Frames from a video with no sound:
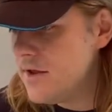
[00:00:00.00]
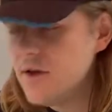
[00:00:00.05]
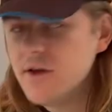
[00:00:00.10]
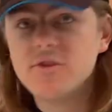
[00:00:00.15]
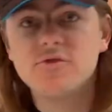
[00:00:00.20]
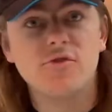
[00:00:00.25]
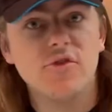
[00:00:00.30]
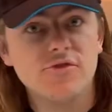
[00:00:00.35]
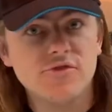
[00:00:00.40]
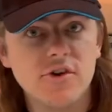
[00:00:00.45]

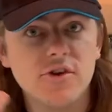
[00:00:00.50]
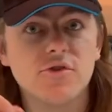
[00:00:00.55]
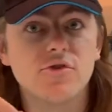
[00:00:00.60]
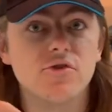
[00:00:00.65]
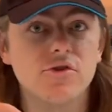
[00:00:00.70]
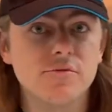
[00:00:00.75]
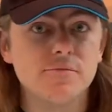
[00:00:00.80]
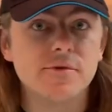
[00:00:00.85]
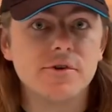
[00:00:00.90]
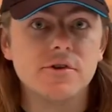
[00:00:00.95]
It's also
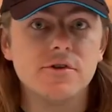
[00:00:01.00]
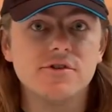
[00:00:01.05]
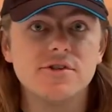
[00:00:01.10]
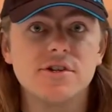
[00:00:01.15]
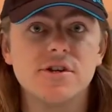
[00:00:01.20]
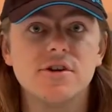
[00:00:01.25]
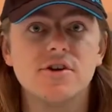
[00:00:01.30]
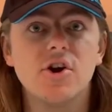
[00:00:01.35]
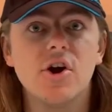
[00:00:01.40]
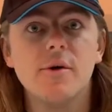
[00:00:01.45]
good because you
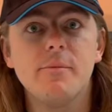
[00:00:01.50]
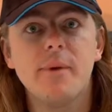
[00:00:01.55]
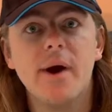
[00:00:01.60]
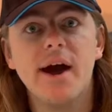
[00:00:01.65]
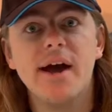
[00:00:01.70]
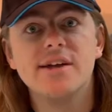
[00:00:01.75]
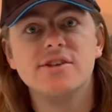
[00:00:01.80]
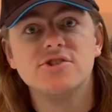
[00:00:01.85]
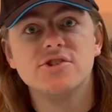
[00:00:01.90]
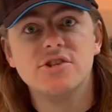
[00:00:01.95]
can go
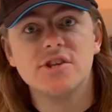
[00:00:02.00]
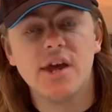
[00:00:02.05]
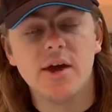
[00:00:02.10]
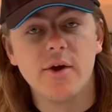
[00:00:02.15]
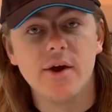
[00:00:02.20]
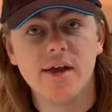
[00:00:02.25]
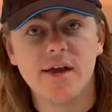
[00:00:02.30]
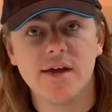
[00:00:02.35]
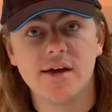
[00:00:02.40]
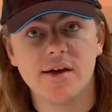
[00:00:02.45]
buy
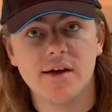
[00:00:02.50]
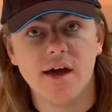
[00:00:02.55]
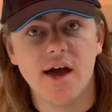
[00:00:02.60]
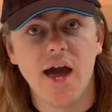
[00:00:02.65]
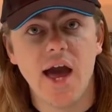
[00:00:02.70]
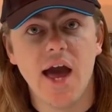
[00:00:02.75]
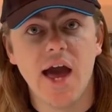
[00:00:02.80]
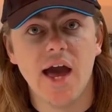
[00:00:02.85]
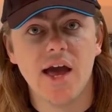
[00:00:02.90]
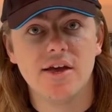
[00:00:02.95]
generic
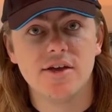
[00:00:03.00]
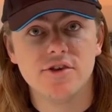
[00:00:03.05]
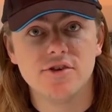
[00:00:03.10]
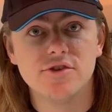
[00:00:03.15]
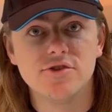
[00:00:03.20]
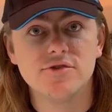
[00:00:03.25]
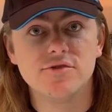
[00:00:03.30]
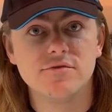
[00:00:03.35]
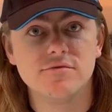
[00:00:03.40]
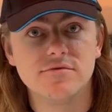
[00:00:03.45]

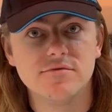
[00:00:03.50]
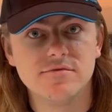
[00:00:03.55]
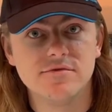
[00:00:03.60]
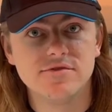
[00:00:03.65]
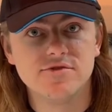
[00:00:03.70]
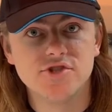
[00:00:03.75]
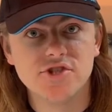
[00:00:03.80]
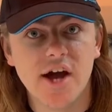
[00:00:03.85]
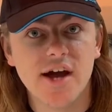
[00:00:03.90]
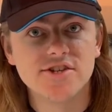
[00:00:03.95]

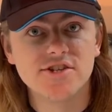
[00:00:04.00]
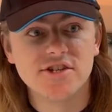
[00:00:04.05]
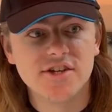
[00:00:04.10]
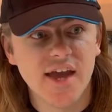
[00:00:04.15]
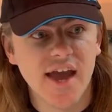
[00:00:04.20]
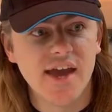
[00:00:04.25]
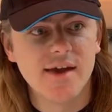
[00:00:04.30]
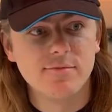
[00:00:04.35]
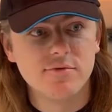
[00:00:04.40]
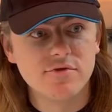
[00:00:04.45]
charging
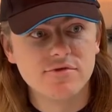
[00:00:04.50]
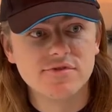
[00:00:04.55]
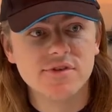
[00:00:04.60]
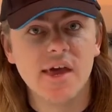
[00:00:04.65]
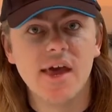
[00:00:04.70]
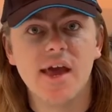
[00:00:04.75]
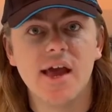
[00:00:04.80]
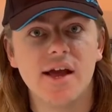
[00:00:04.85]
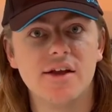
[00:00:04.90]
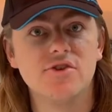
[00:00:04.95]
cables,
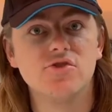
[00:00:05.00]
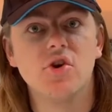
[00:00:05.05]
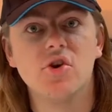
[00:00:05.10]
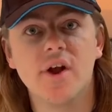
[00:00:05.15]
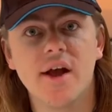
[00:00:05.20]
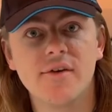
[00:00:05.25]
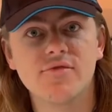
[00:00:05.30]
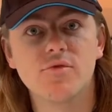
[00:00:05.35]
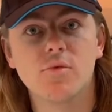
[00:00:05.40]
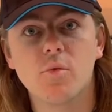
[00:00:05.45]
and you don't
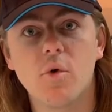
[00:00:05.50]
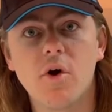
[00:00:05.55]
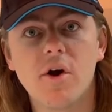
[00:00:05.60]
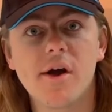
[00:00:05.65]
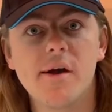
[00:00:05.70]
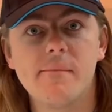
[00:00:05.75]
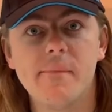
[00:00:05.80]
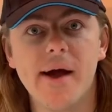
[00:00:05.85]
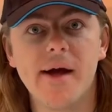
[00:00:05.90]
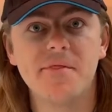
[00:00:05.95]
have to worry
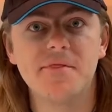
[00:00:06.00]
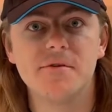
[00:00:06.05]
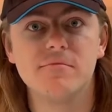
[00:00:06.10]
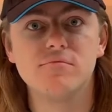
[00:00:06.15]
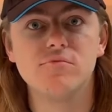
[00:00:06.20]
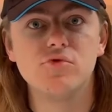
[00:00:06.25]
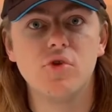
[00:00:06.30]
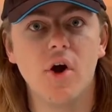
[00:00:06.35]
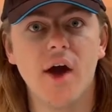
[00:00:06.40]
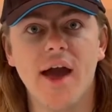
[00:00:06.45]
about
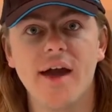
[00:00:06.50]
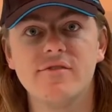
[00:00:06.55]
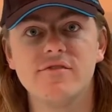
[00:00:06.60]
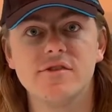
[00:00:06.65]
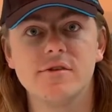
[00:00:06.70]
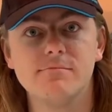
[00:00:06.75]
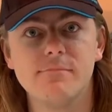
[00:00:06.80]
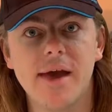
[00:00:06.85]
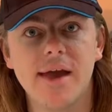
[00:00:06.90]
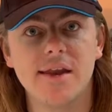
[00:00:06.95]
them not having the
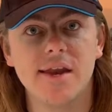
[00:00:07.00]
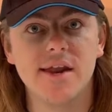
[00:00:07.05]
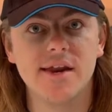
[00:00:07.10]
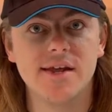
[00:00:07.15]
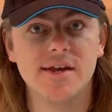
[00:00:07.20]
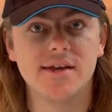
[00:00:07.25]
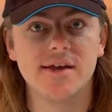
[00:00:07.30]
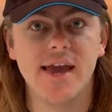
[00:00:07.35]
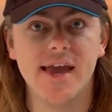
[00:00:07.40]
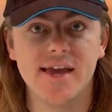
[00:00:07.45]

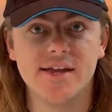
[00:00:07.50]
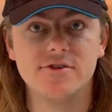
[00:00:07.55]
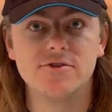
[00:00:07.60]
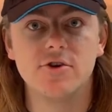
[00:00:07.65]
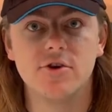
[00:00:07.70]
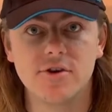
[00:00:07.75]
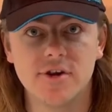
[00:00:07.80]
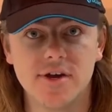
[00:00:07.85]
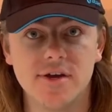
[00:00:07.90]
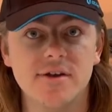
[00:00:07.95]
magnetic end
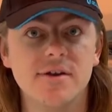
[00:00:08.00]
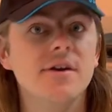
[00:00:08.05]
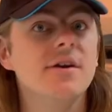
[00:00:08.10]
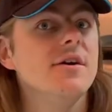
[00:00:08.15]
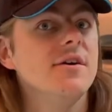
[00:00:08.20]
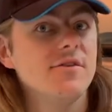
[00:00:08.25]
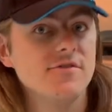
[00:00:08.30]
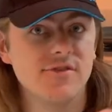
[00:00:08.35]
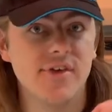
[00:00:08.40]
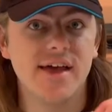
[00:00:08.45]
on it.
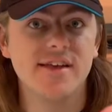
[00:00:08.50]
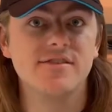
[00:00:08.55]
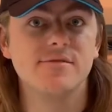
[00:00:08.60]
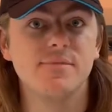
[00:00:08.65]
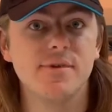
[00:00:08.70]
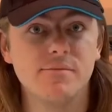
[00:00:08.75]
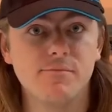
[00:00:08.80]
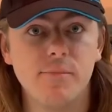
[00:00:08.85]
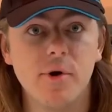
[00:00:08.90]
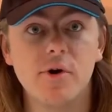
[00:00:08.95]
So that's a
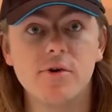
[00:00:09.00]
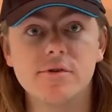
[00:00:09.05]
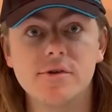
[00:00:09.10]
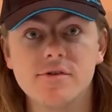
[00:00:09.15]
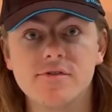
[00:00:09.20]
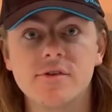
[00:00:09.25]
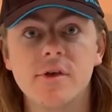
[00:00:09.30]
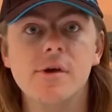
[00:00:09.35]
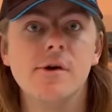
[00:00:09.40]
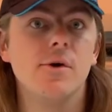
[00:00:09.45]
big
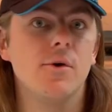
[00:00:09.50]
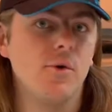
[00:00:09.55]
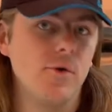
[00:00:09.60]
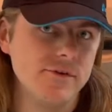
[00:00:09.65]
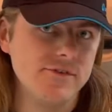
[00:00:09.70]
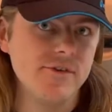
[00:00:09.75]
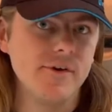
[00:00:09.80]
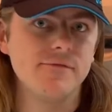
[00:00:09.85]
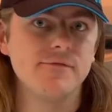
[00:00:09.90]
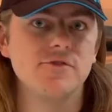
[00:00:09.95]
bonus.
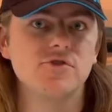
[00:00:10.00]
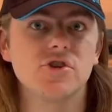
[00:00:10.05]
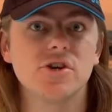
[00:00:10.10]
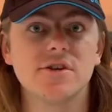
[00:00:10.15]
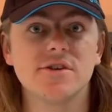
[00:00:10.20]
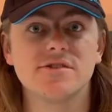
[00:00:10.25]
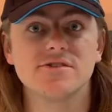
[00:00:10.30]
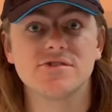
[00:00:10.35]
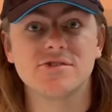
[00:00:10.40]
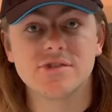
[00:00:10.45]
Also, if you're trying
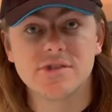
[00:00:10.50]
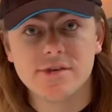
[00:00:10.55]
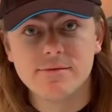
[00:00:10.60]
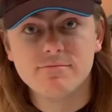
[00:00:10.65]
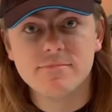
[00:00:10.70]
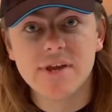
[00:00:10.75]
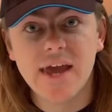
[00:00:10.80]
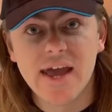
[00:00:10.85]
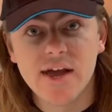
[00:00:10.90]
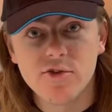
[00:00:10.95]
to slim
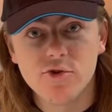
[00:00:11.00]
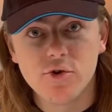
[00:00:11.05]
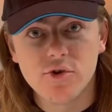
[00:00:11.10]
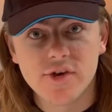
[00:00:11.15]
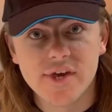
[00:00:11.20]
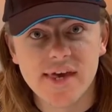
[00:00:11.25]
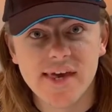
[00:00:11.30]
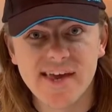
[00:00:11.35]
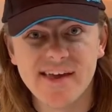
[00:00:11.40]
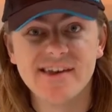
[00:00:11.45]
down your
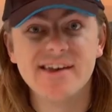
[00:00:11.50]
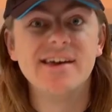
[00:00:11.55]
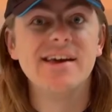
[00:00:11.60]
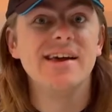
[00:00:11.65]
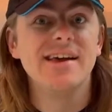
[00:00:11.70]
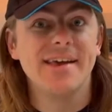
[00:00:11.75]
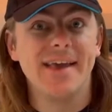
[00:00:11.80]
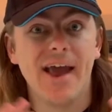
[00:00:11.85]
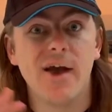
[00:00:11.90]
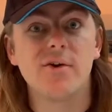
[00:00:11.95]
kit,
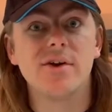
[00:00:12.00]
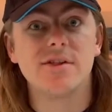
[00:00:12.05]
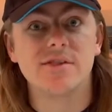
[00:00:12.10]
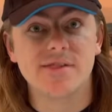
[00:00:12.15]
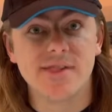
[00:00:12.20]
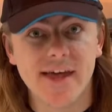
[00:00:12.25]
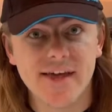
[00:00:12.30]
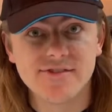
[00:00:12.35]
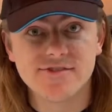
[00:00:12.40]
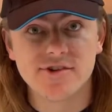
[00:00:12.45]
carry
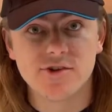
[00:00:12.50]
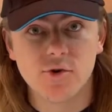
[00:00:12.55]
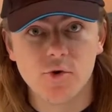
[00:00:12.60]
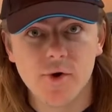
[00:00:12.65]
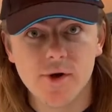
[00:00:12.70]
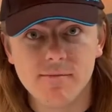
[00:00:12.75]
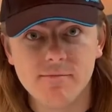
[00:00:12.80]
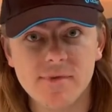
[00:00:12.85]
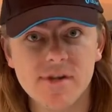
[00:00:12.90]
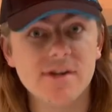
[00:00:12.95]
less
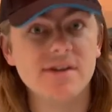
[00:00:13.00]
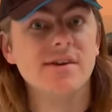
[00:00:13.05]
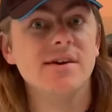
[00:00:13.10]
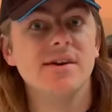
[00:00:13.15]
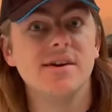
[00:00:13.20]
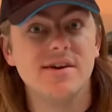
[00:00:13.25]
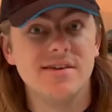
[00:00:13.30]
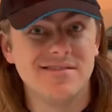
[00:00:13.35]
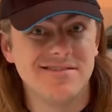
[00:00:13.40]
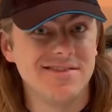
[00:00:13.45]
equipment,
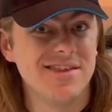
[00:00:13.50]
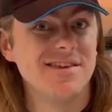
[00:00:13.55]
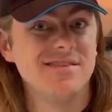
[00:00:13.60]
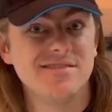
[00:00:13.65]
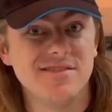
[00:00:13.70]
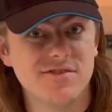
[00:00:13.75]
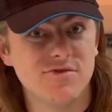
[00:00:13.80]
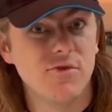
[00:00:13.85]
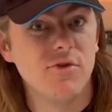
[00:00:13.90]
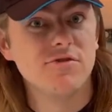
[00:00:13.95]
this
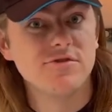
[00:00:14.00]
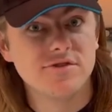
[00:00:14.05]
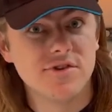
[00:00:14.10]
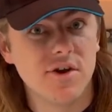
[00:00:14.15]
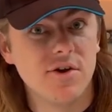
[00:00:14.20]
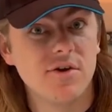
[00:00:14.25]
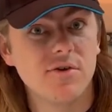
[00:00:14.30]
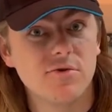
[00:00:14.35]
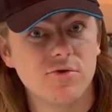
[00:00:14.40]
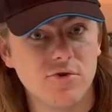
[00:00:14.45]
is
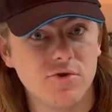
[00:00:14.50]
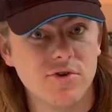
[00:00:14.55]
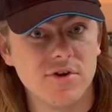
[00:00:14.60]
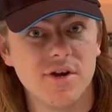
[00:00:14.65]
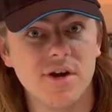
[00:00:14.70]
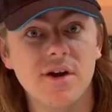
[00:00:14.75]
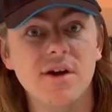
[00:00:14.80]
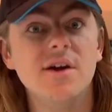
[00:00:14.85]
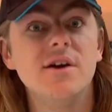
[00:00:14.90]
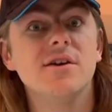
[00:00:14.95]
also good
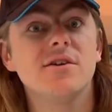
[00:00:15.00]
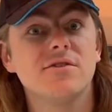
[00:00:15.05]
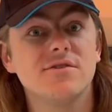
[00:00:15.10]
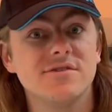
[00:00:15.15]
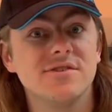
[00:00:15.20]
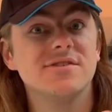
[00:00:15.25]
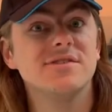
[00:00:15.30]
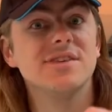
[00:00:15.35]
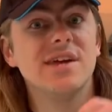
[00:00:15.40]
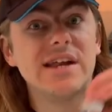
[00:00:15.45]
because
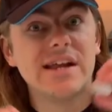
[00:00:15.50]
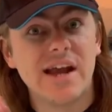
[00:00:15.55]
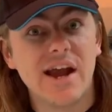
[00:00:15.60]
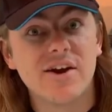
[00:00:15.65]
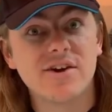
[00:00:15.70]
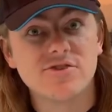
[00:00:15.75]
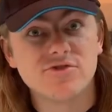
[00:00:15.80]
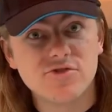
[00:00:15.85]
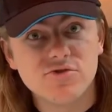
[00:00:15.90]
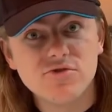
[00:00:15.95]
instead of
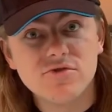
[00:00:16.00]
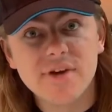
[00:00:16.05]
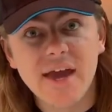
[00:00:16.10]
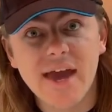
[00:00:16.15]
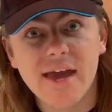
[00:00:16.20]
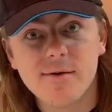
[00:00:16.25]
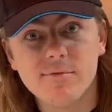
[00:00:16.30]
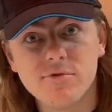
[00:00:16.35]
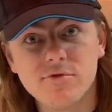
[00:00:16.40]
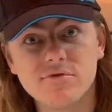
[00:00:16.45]
carrying two
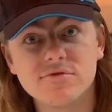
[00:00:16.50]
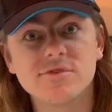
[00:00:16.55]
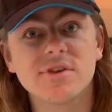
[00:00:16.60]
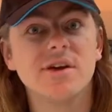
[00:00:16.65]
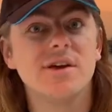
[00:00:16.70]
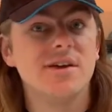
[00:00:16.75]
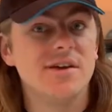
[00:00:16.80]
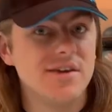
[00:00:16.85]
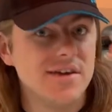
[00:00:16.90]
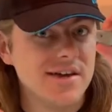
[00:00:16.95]
cables,
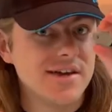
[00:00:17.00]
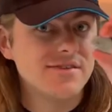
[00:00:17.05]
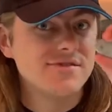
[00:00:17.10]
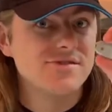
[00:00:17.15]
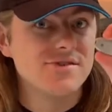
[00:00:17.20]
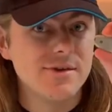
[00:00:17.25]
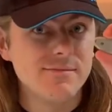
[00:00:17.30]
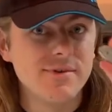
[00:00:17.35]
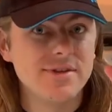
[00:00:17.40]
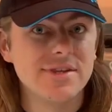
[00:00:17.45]
you can
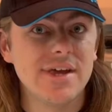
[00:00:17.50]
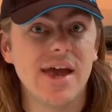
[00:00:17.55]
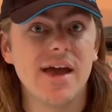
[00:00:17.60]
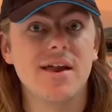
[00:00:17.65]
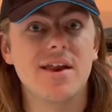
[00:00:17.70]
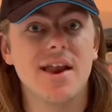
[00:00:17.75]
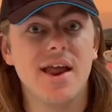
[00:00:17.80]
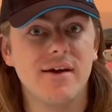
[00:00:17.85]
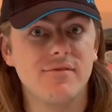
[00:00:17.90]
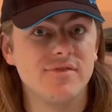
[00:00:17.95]
slim it down
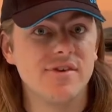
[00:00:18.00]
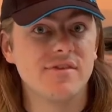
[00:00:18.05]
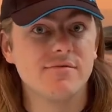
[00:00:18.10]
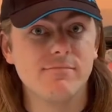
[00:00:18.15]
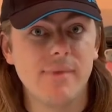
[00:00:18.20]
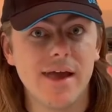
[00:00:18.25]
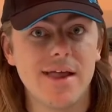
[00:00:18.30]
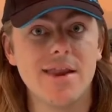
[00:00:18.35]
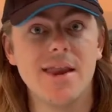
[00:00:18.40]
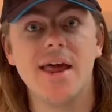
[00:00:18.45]
and have this
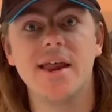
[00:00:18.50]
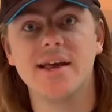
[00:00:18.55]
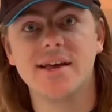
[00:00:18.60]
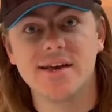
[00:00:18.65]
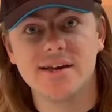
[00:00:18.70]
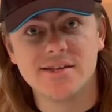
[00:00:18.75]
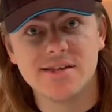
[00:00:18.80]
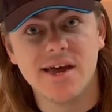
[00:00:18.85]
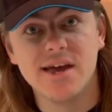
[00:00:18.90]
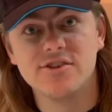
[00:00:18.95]
magnetic
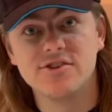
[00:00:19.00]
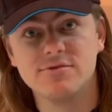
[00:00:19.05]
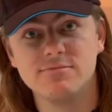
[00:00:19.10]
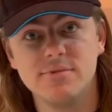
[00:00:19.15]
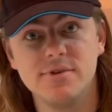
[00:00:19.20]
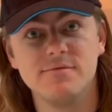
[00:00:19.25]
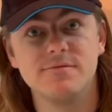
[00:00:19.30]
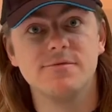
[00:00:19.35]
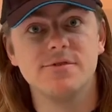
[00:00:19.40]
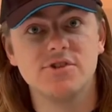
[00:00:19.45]

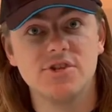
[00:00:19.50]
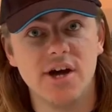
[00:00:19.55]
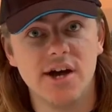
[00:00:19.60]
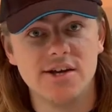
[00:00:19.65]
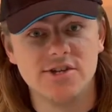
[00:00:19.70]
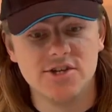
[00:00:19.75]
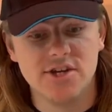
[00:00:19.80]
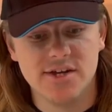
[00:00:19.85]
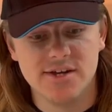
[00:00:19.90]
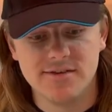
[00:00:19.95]
attachment for
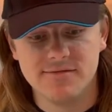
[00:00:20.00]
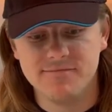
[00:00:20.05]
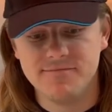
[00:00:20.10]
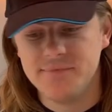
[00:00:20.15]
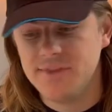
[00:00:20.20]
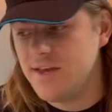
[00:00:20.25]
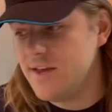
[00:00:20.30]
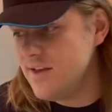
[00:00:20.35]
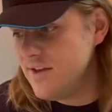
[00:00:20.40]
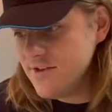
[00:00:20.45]
charging.
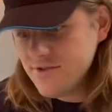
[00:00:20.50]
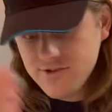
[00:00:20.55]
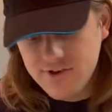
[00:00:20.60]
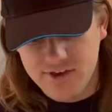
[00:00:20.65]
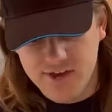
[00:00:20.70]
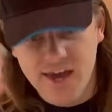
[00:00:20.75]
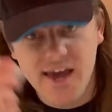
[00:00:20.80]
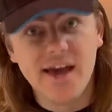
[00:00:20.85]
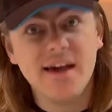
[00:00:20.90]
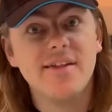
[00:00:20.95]
So
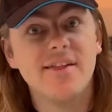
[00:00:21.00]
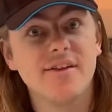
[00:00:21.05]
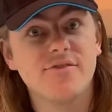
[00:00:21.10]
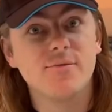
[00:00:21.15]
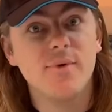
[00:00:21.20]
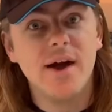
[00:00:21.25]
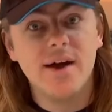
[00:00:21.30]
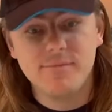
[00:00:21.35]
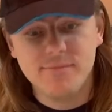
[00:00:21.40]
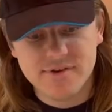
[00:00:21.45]
yeah, that's
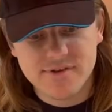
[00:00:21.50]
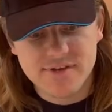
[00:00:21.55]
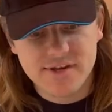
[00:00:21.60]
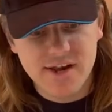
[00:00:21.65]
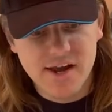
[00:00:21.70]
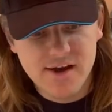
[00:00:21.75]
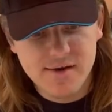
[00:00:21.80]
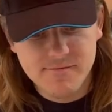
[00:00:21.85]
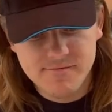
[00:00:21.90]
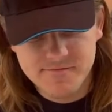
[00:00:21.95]
why I picked it
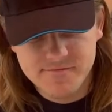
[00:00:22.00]
up.